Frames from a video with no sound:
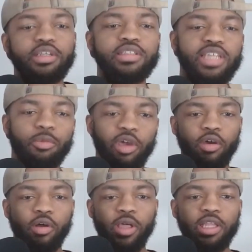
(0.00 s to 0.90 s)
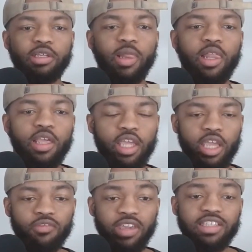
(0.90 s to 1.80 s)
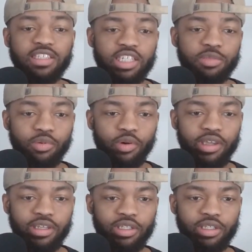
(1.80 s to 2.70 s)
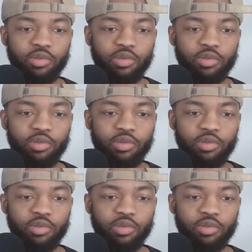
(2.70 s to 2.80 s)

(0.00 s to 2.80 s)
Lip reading: Another time out. Okay. Look, if you got to this point,